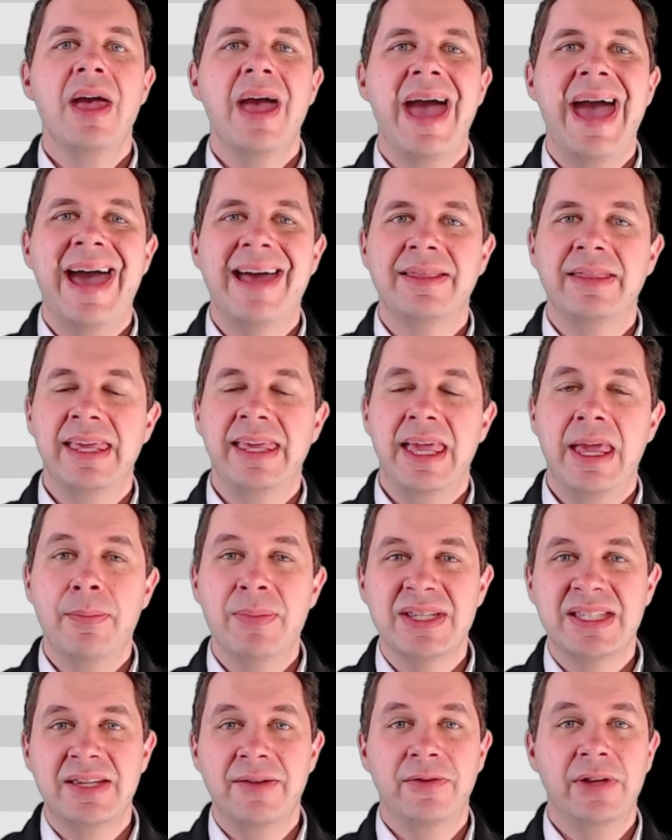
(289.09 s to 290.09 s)
and the
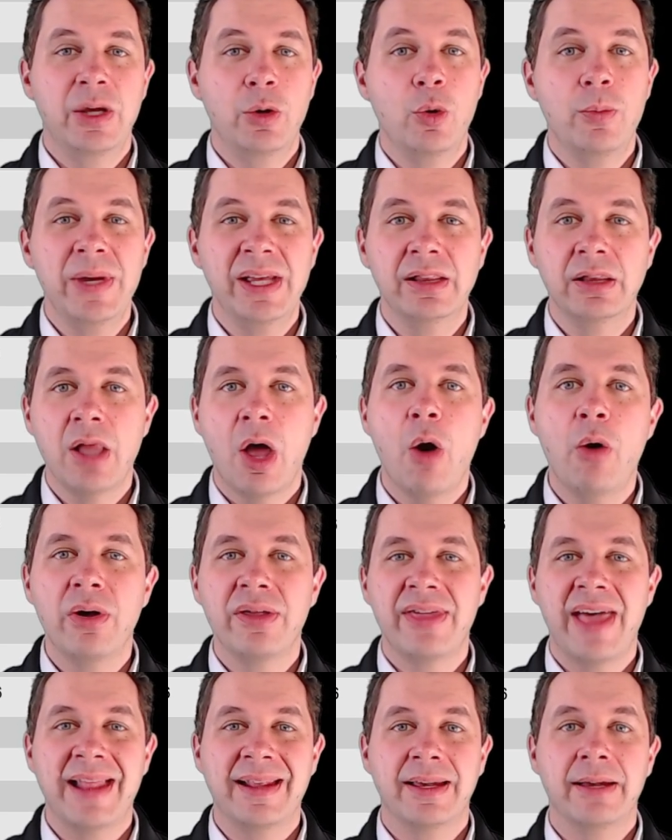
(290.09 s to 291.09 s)
emissivity will be lower
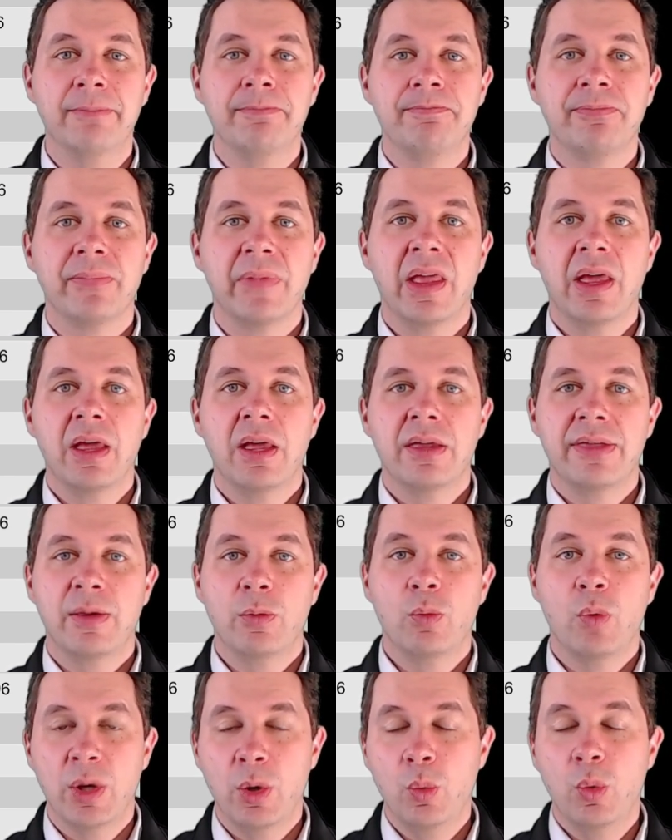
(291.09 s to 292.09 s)
than
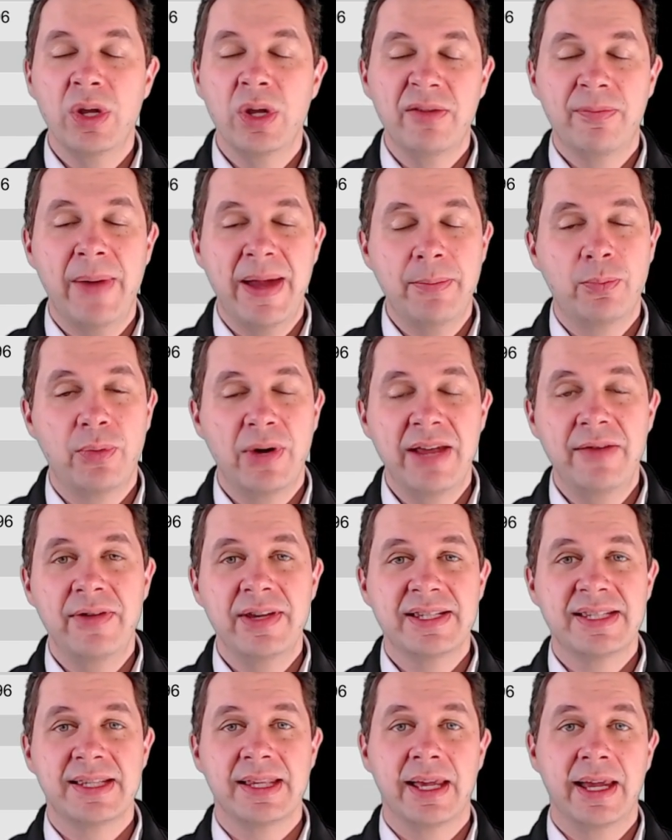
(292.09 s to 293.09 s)
what it would have been
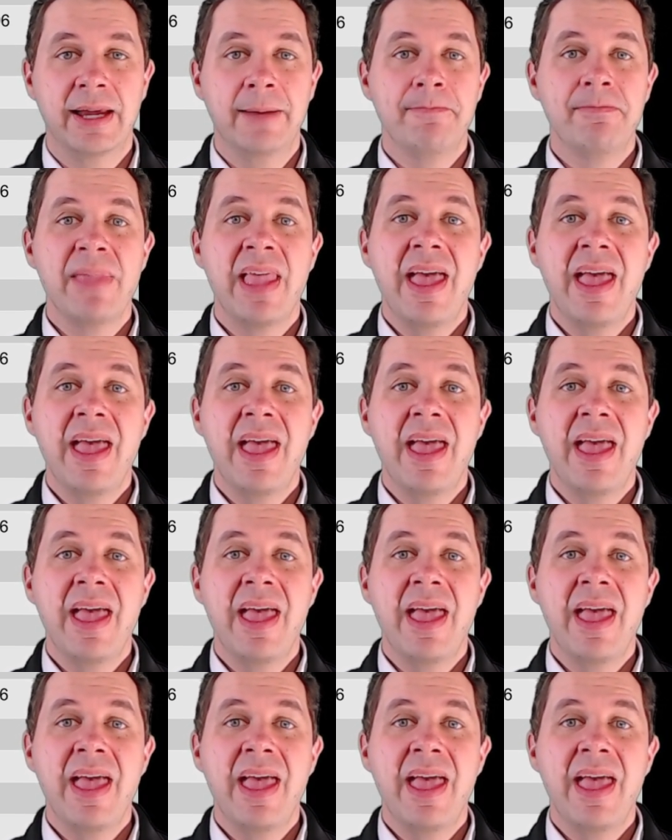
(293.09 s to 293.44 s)
previously.